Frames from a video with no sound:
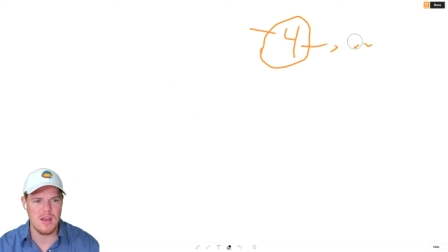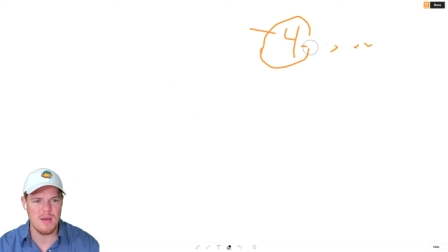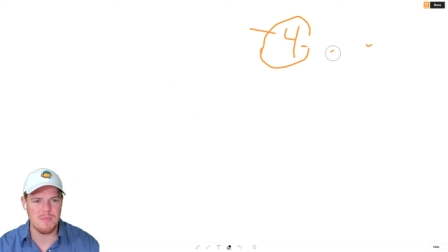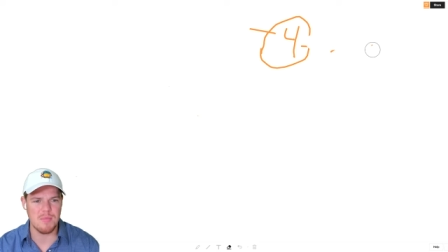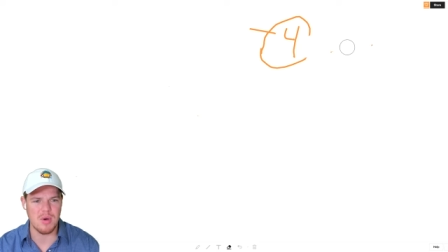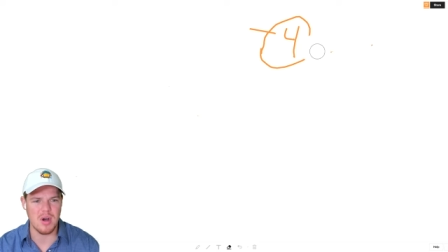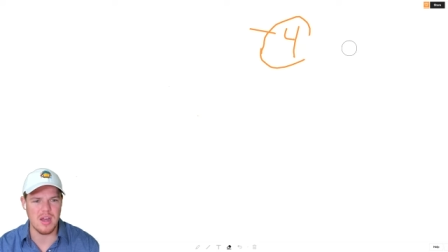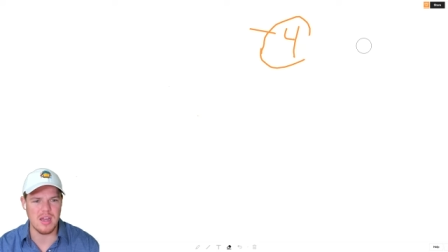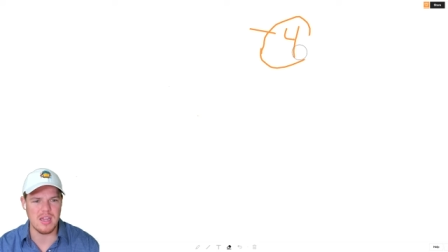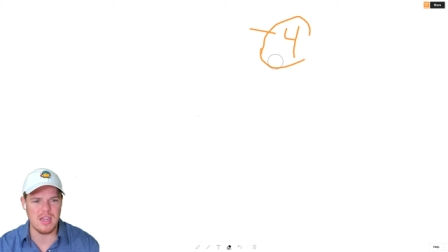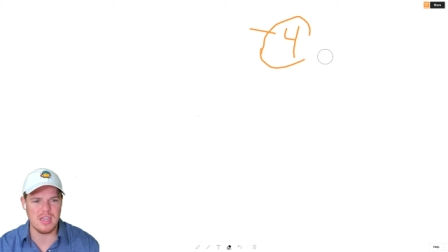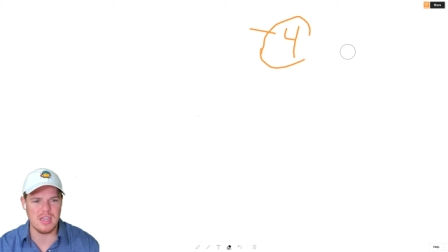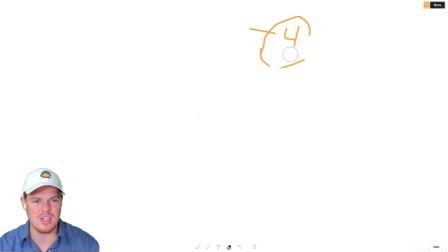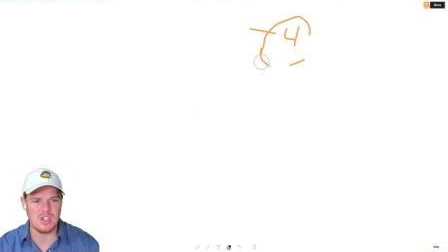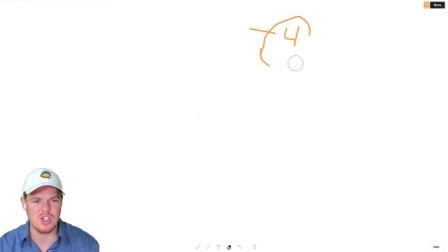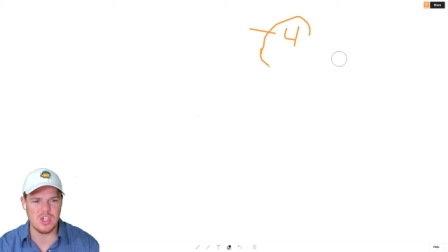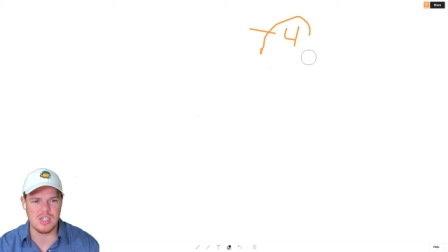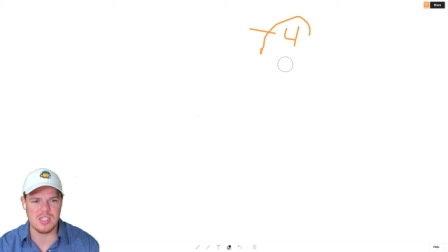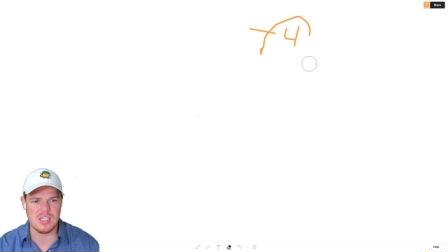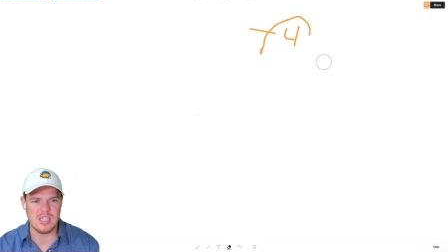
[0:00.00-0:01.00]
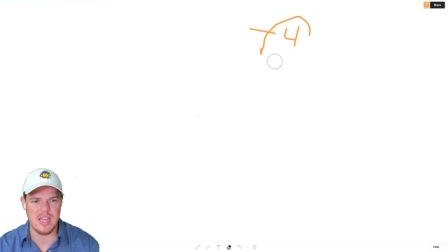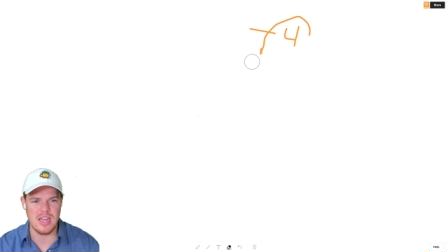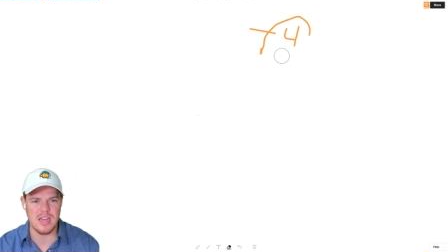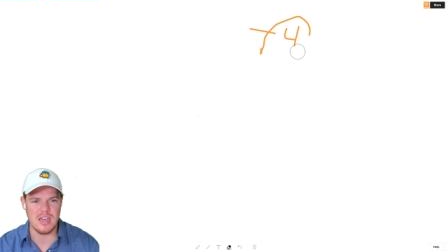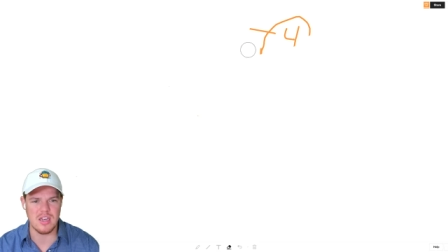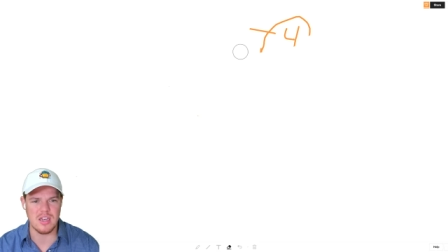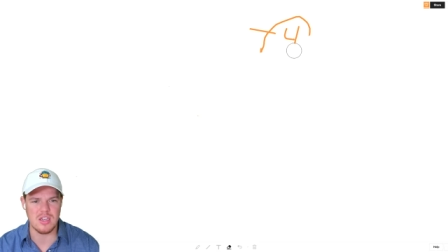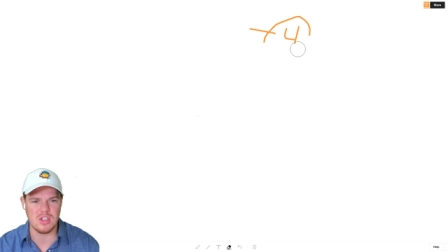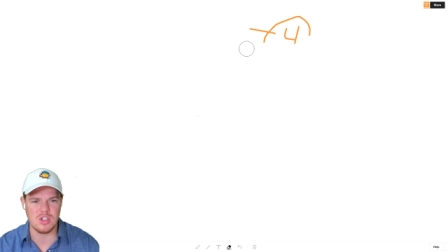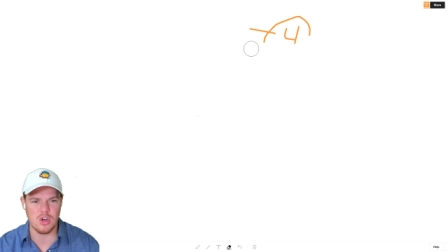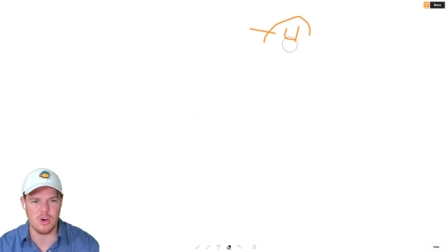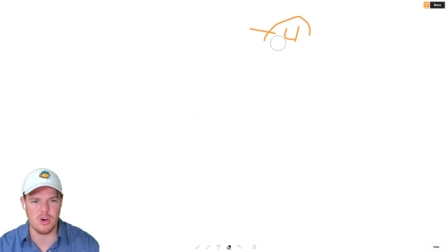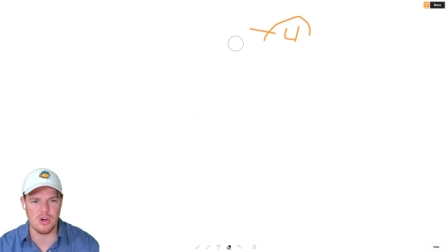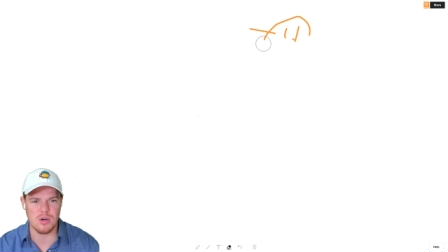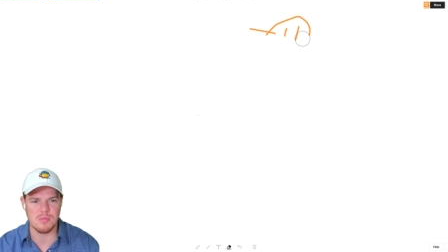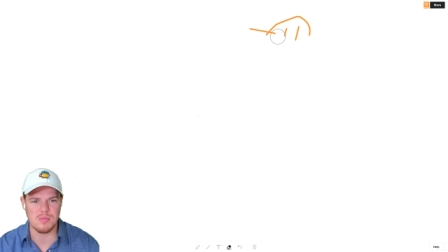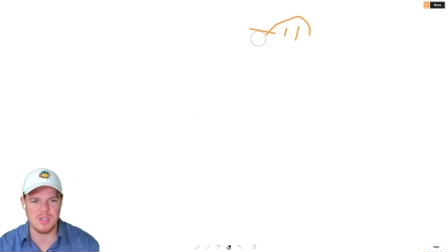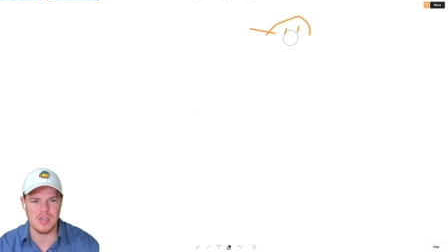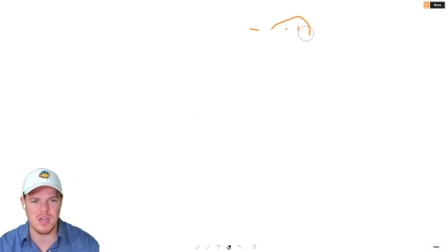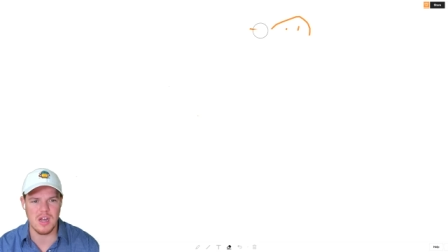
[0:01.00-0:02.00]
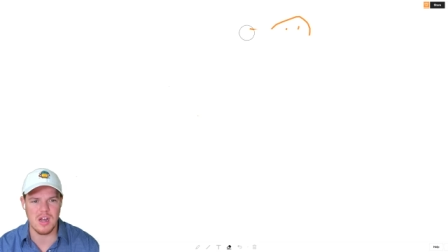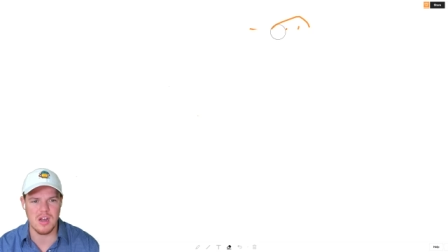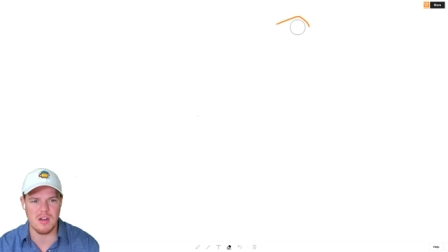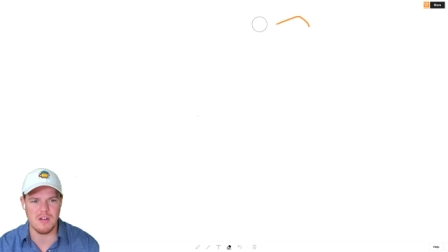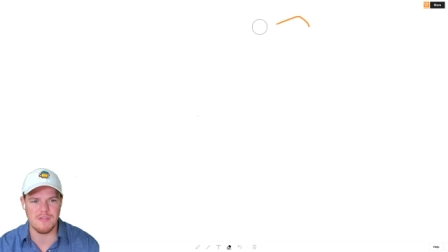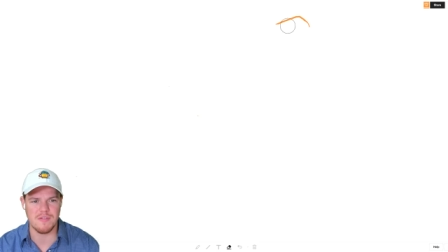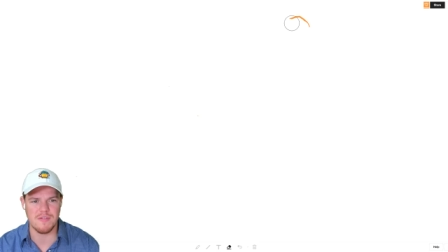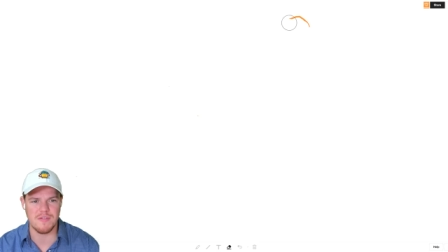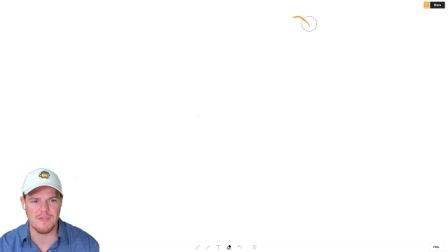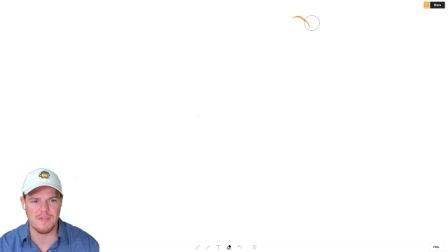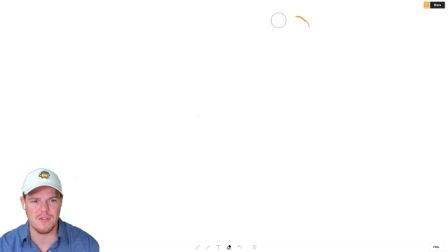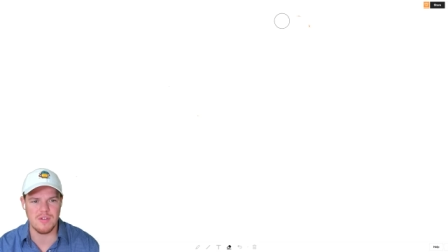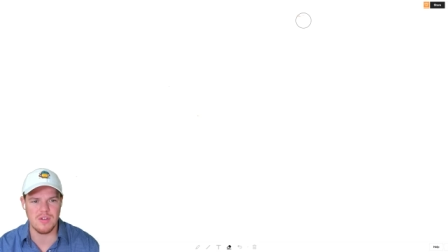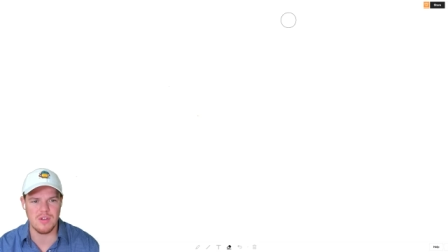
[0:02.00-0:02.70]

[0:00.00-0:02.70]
but just in terms of,